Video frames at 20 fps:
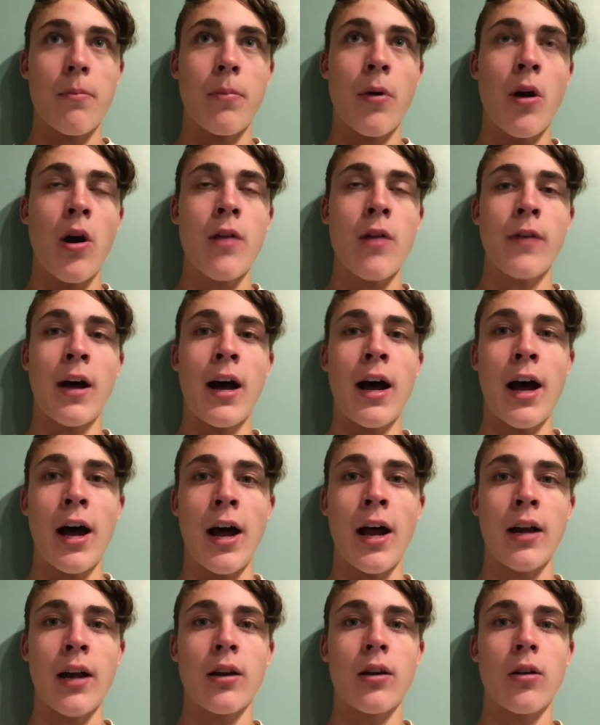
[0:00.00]
part of a
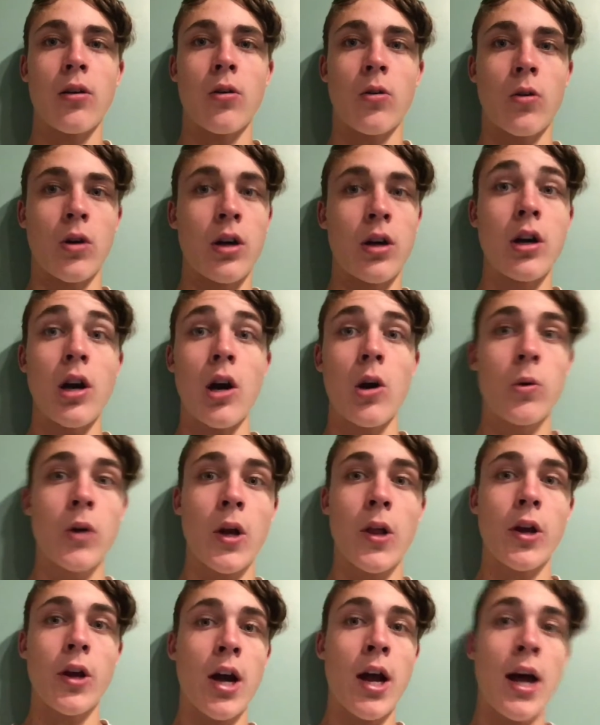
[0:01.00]
hide or a whole
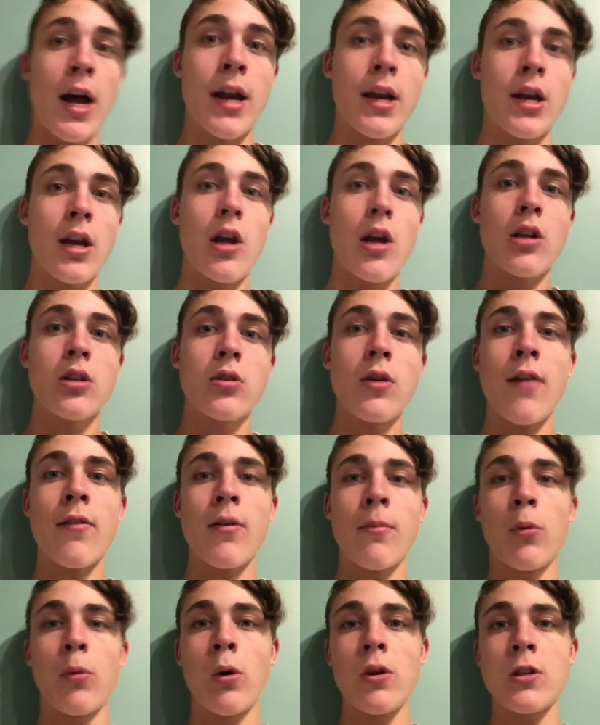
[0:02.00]
nother hide to have
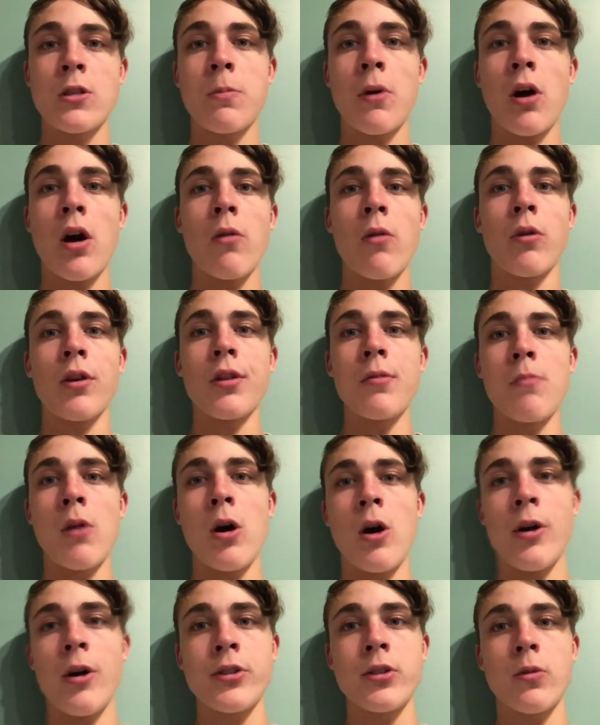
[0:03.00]
a moist spot with
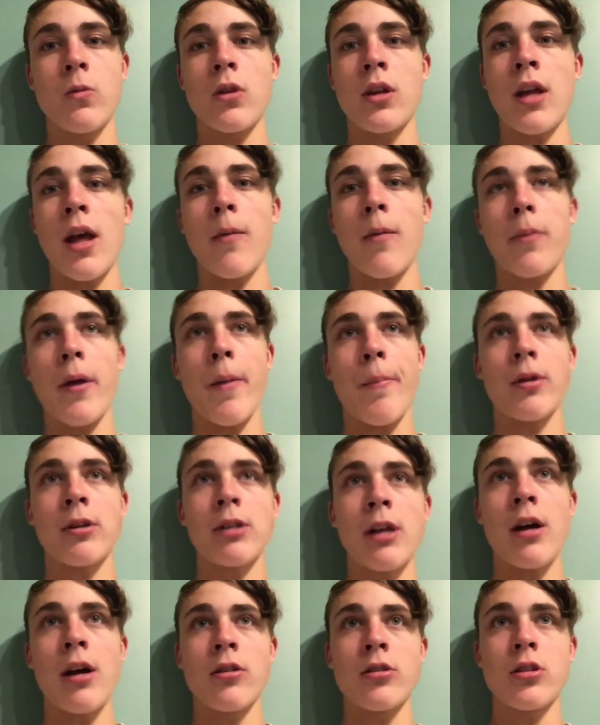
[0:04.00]
moss, damp paper
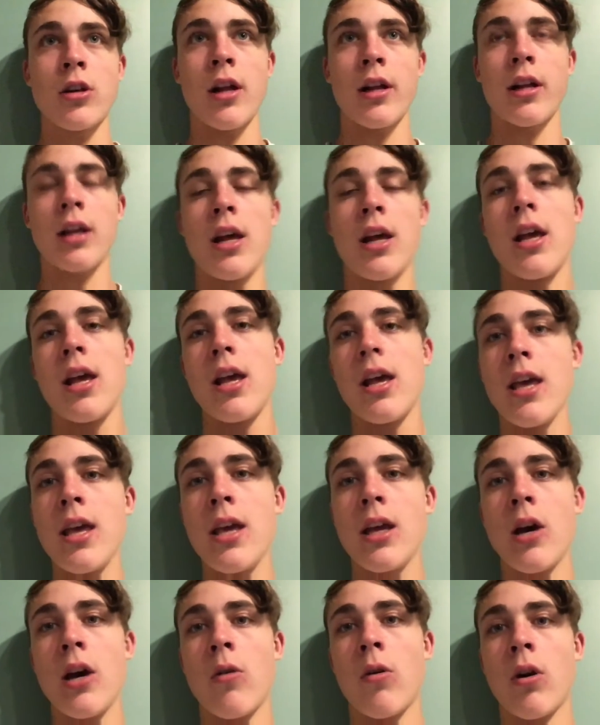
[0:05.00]
towels, or like
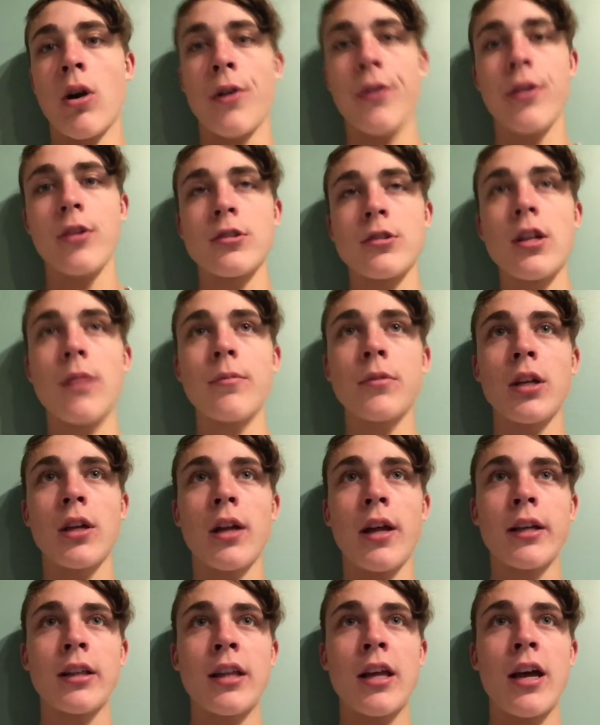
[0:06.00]
eco earth or something
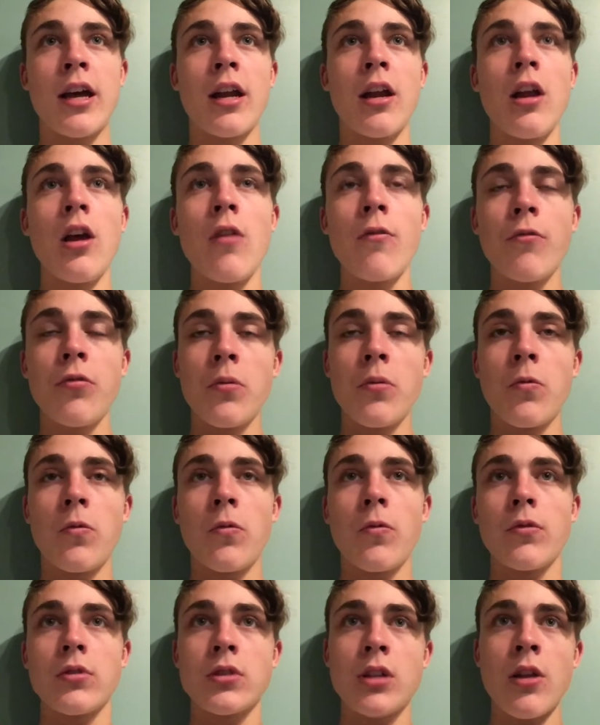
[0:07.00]
like that,
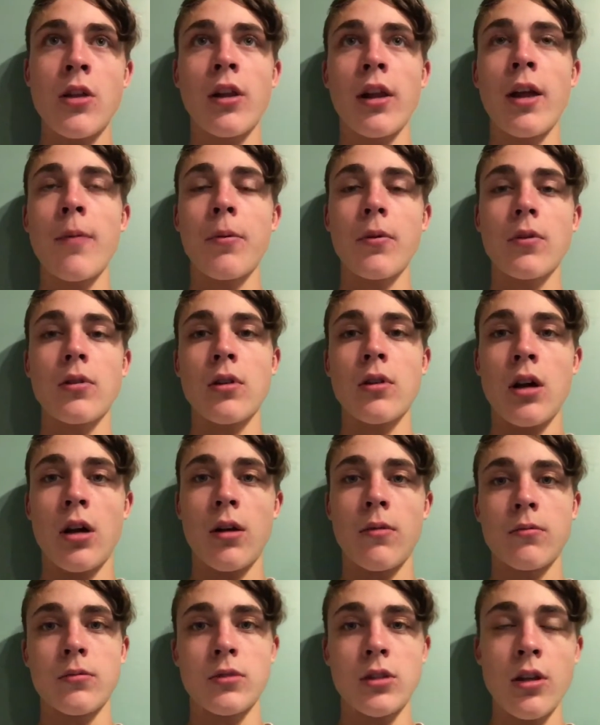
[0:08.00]
so
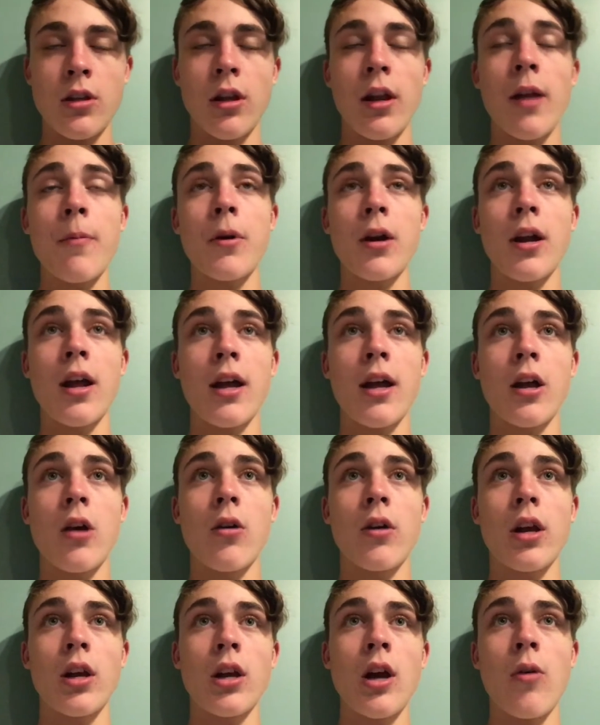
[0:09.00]
the leopard gecko
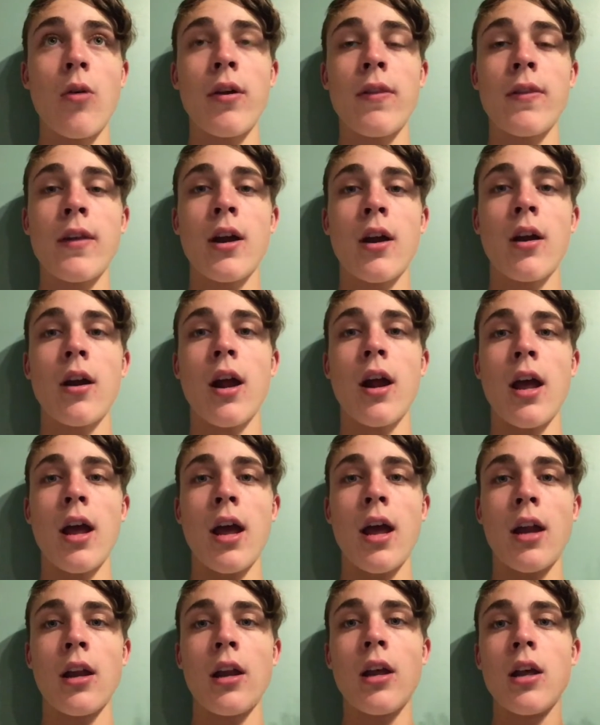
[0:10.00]
can go in there
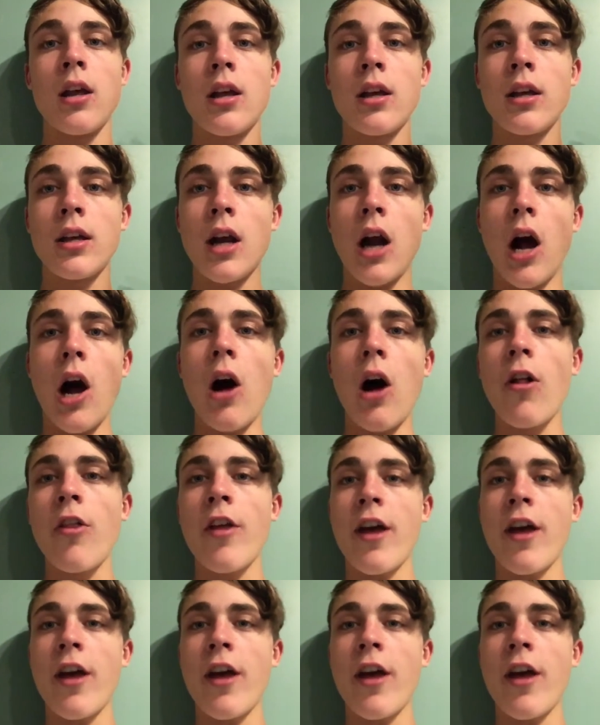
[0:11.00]
and get all